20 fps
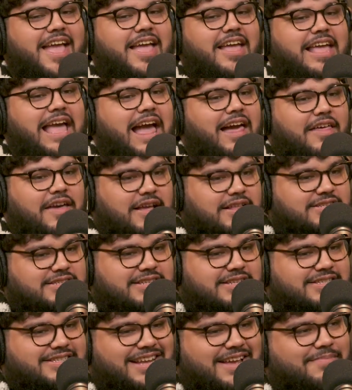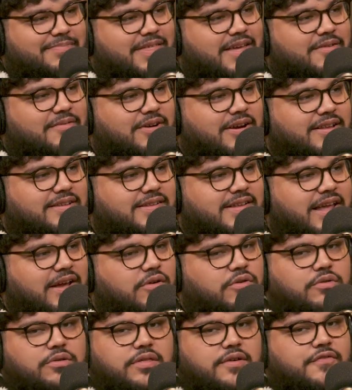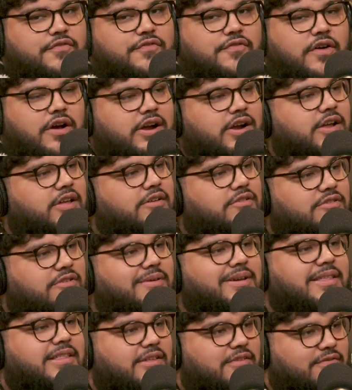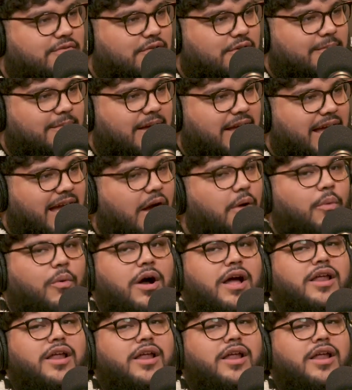Yeah, it's the same thing where it's like, who the fuck are you doing this for, my God?